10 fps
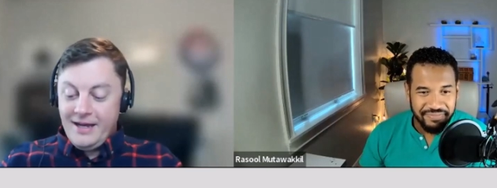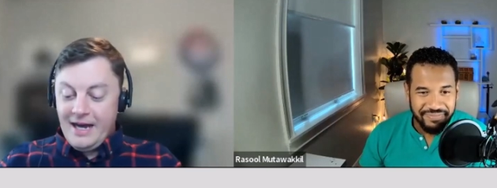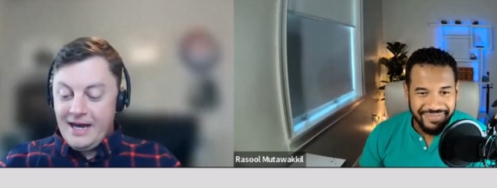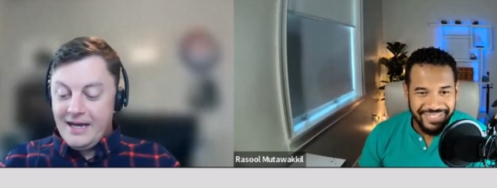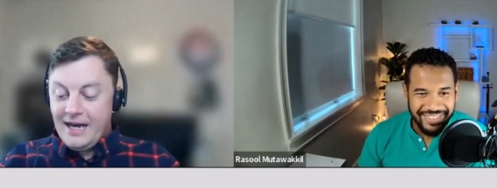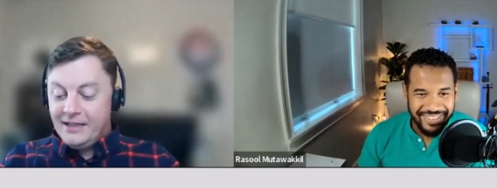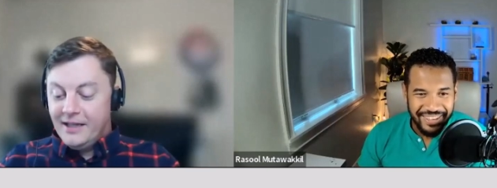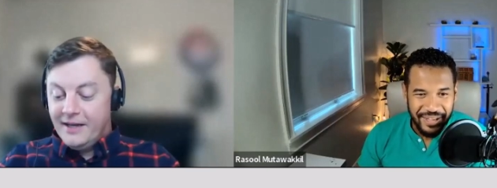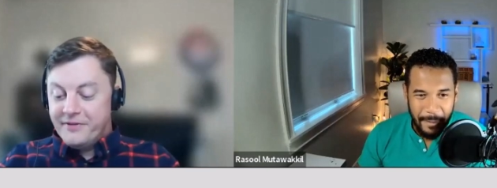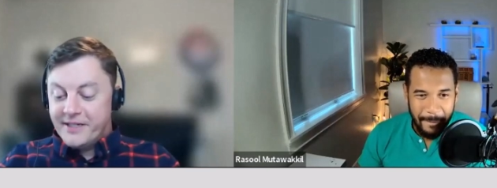Speaker 1: I, I
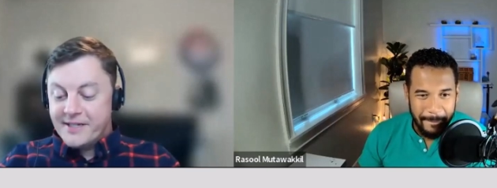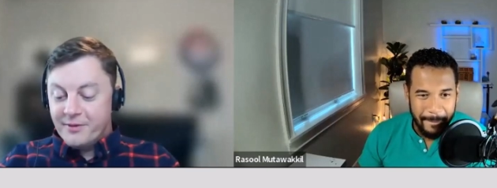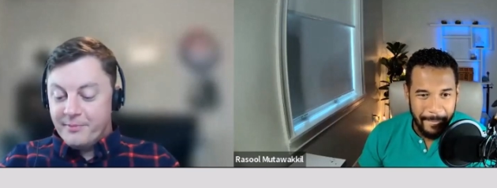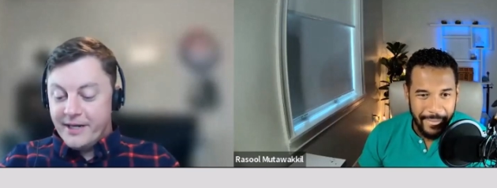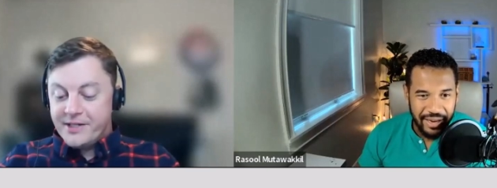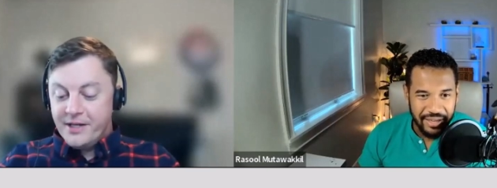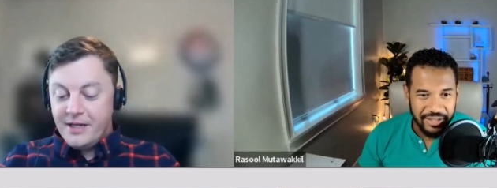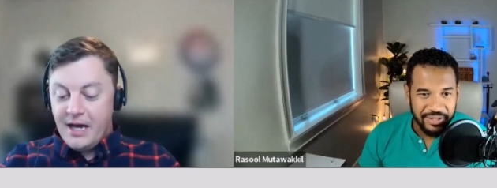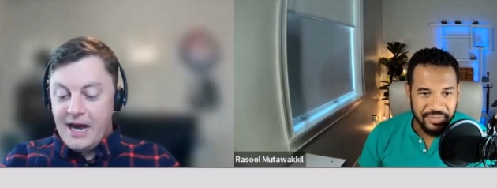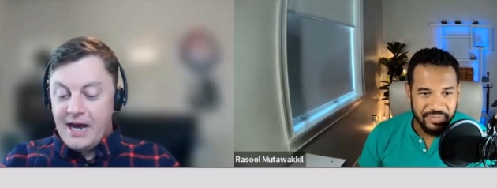love this so much.
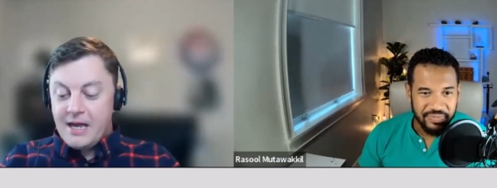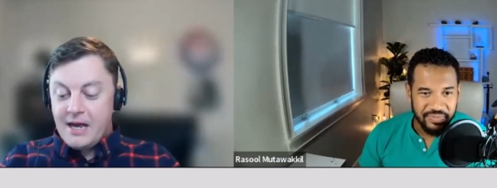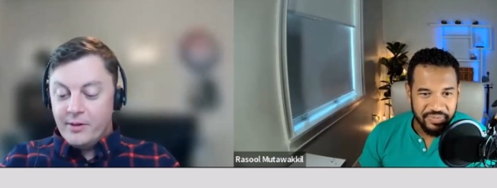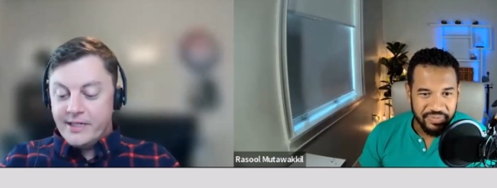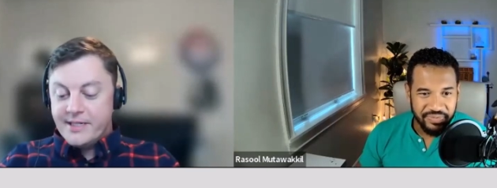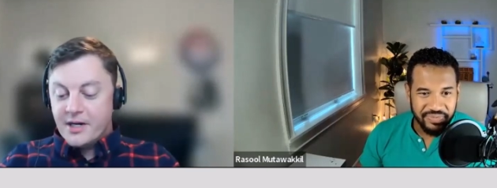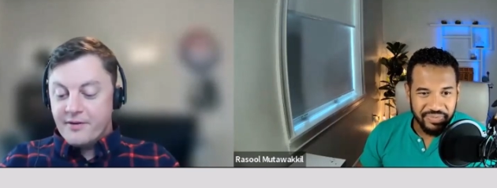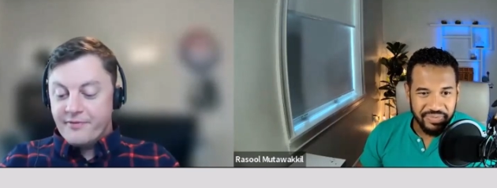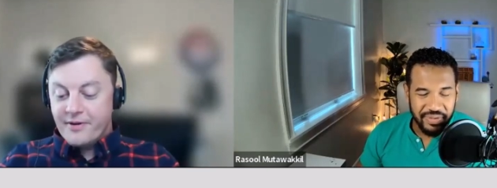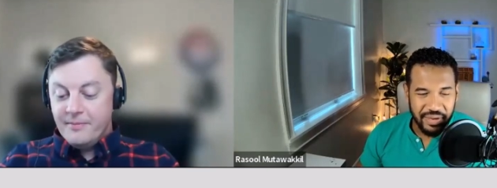I, I want to
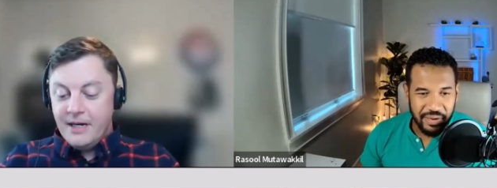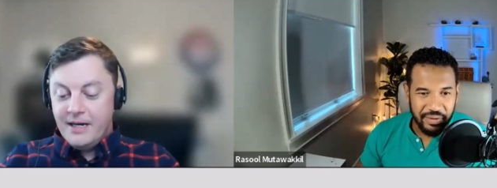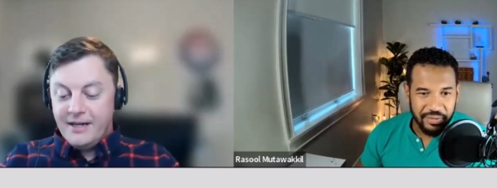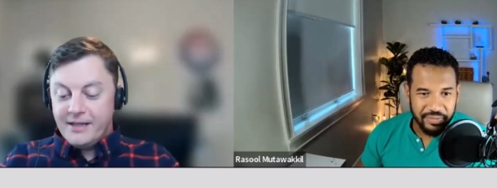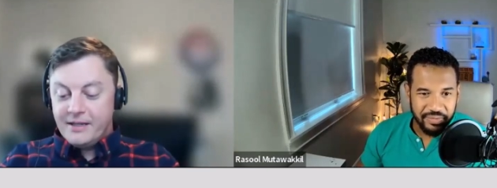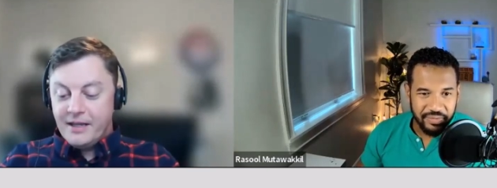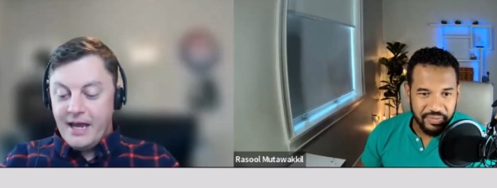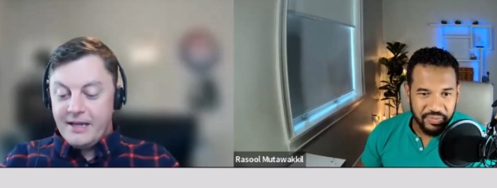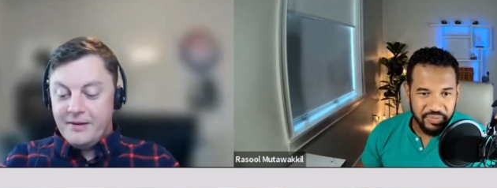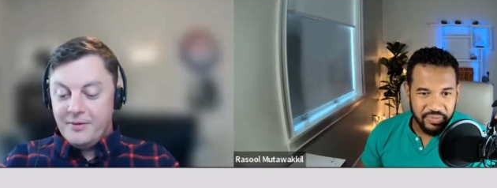start from uh,
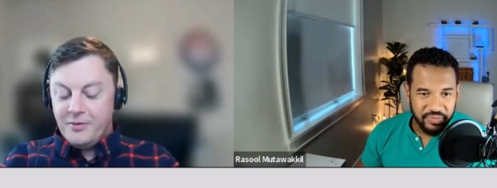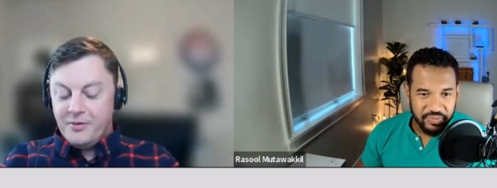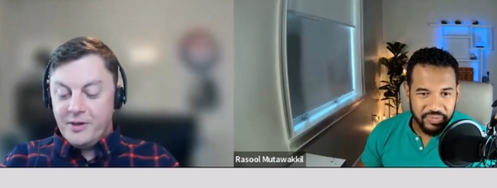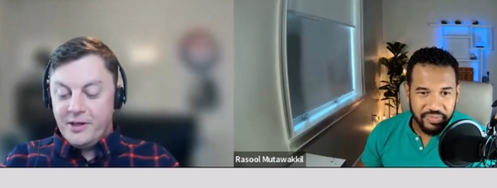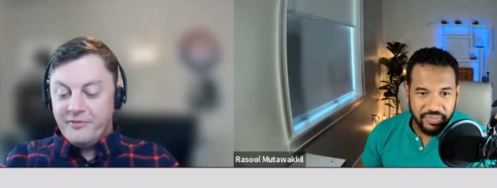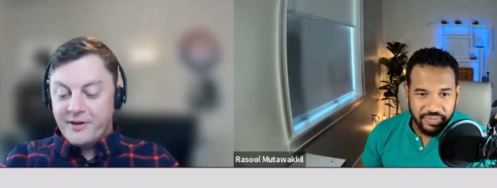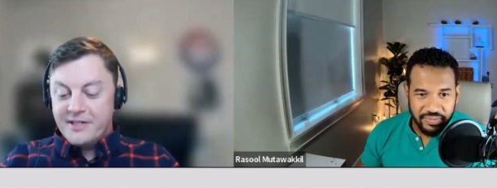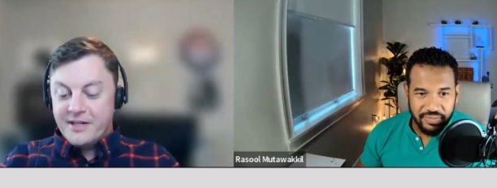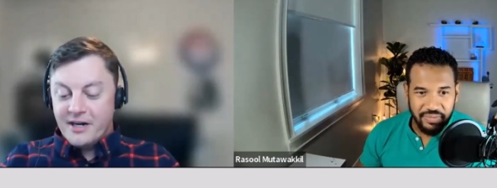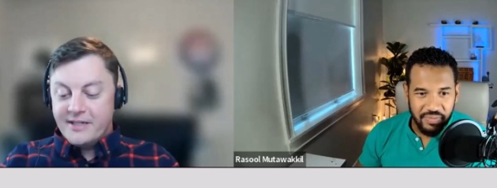uh, when you
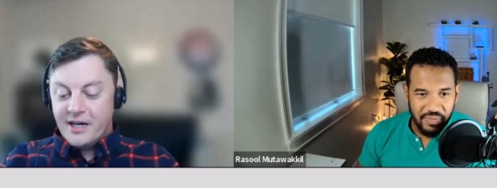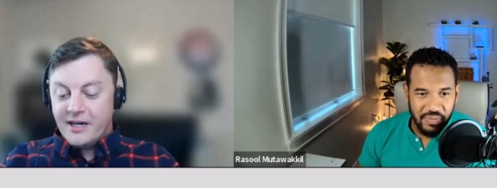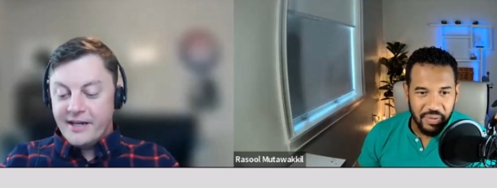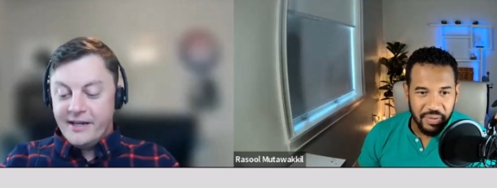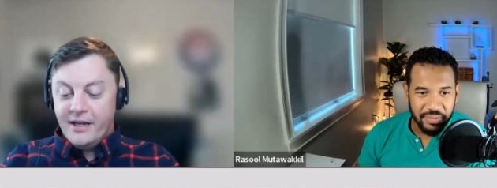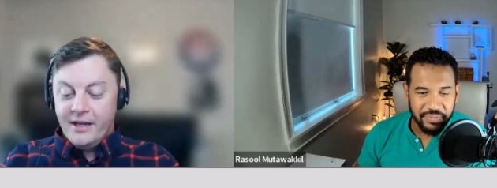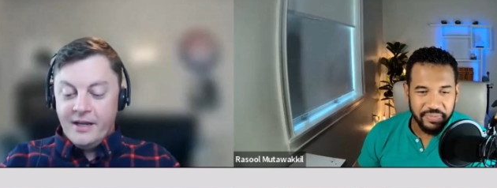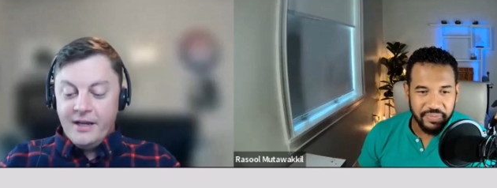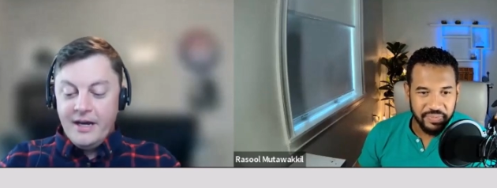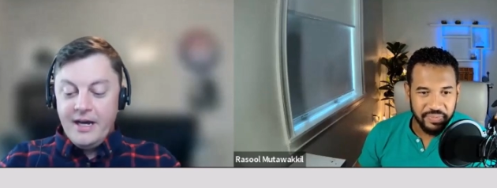first started talking,
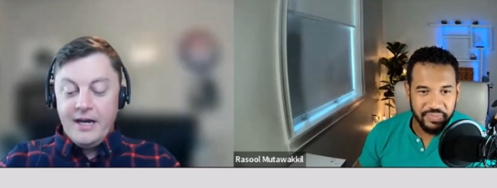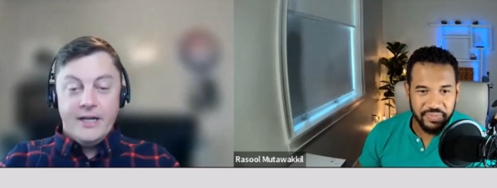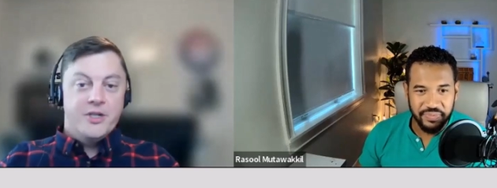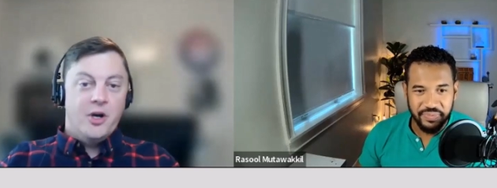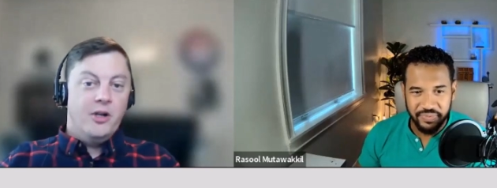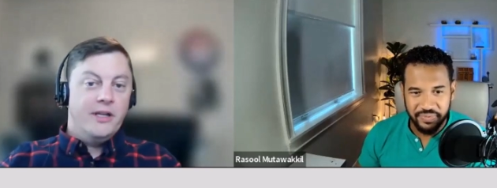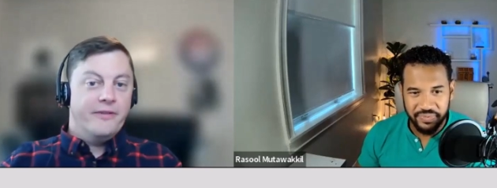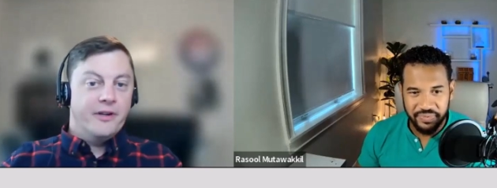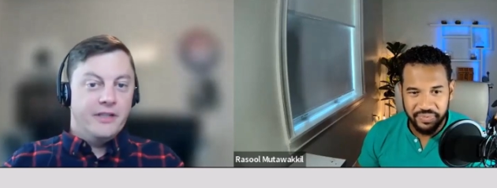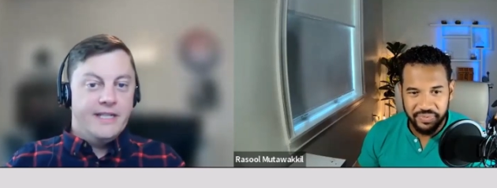uh, Joel. If
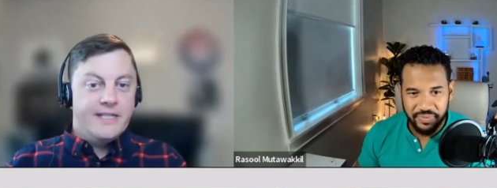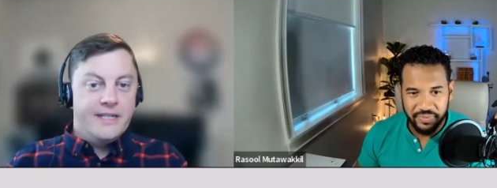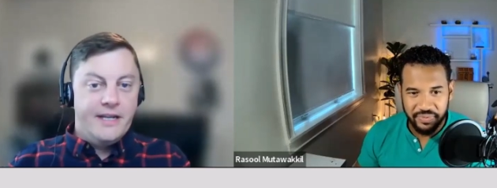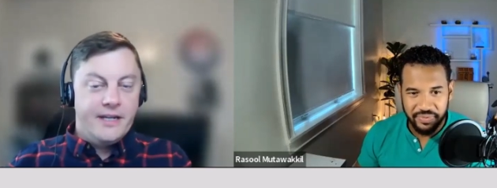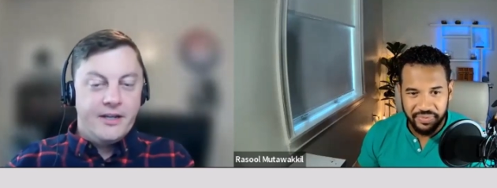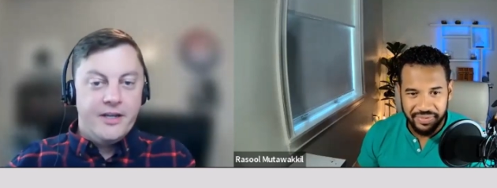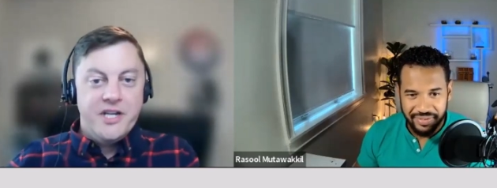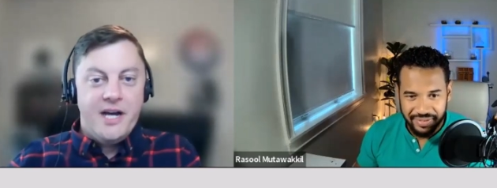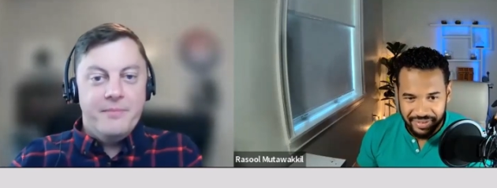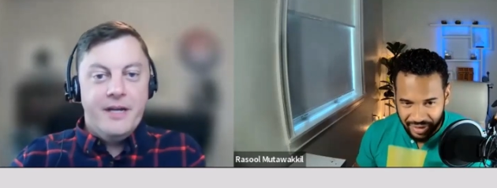you're listening, good
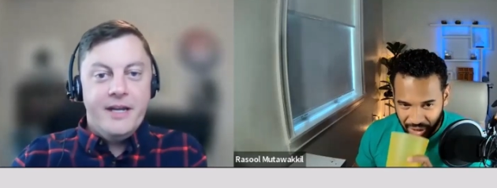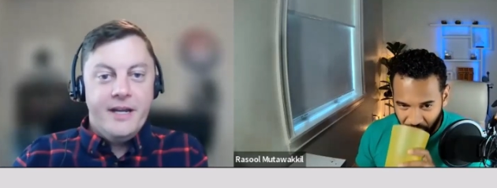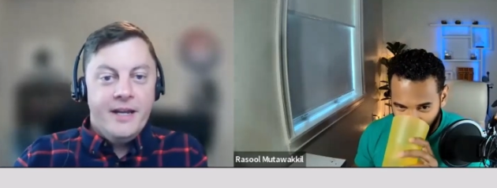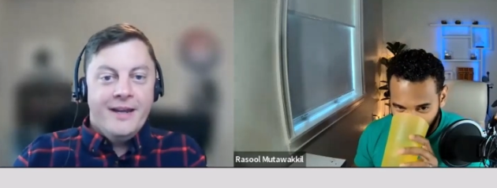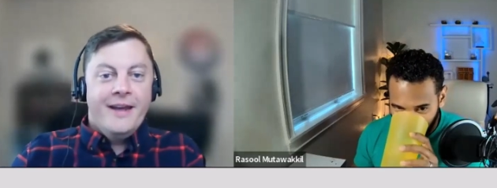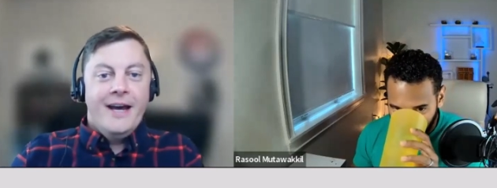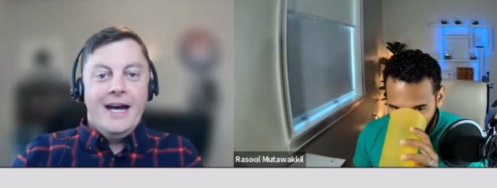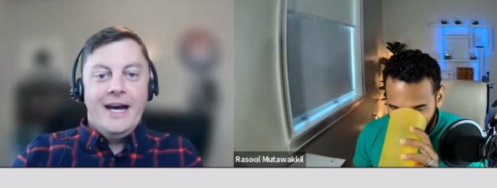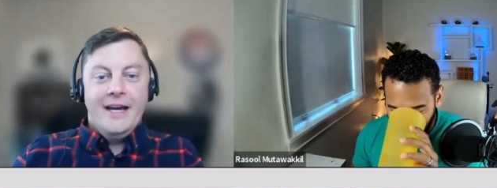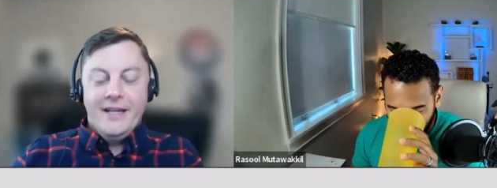job, buddy.
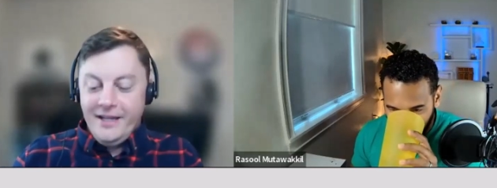Uh,